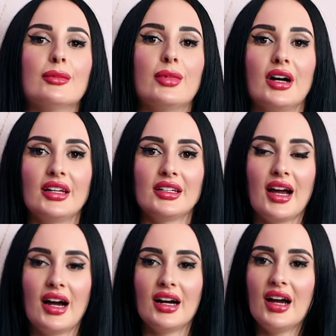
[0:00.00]
But
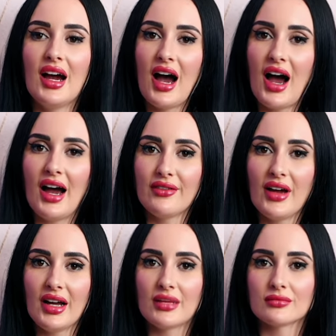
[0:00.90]
yeah, I've
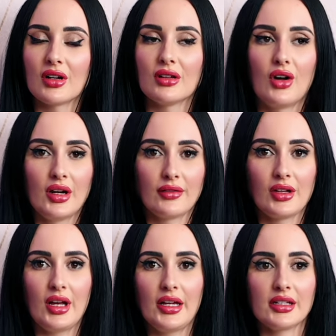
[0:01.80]
had a lot of
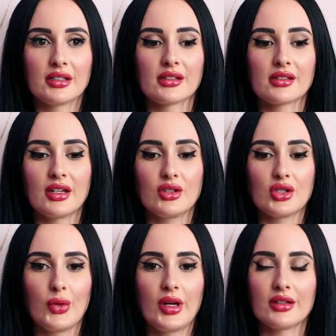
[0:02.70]
clients
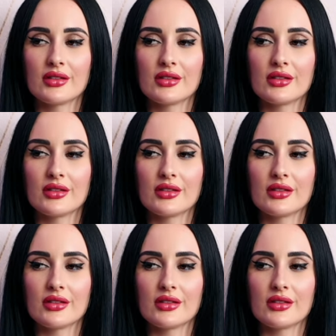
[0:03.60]
into it.